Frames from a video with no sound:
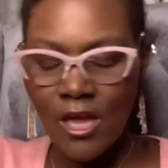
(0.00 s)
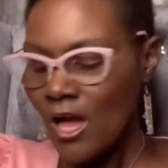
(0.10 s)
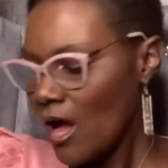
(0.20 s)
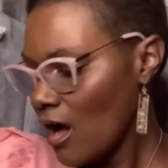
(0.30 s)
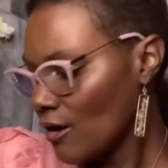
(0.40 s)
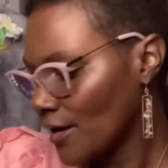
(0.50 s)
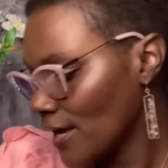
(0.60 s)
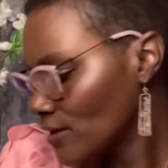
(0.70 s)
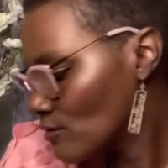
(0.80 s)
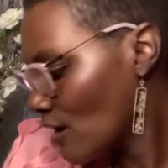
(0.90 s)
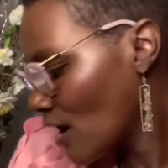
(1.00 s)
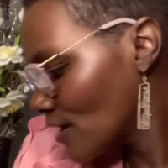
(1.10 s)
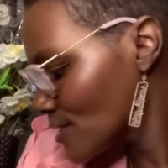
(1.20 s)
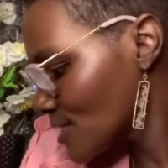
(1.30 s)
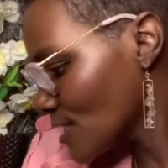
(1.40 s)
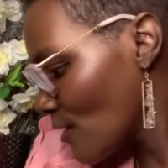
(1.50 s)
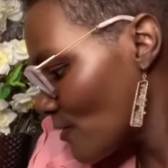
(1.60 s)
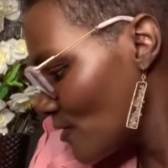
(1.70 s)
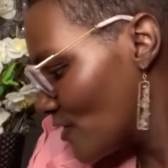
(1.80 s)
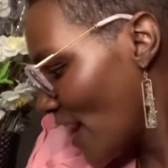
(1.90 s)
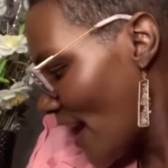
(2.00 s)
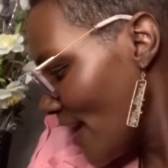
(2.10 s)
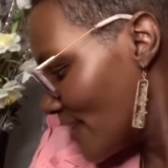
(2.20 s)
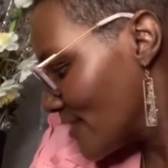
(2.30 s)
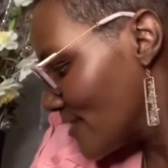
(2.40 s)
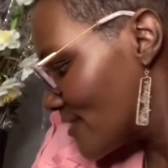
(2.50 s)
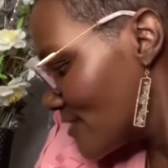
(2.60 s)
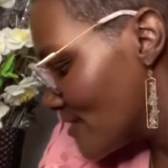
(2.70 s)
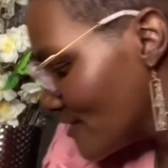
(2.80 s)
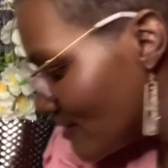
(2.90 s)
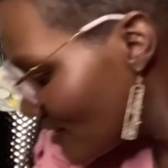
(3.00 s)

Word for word: Okay, you all, so that is